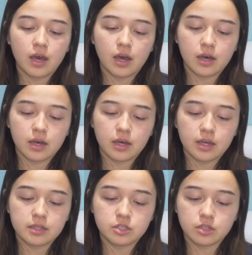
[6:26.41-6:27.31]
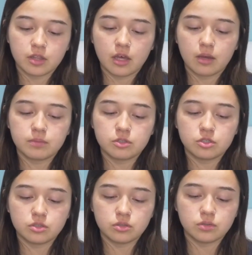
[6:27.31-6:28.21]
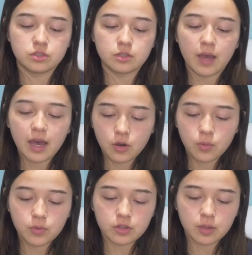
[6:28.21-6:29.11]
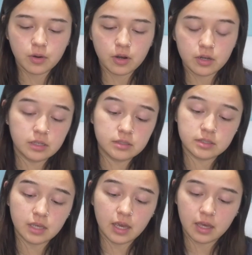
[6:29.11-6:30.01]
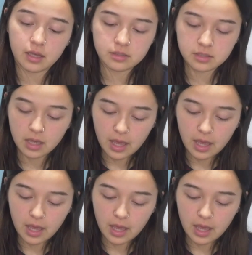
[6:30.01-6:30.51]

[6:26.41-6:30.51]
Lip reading: I took them to some at-home birthday parties, and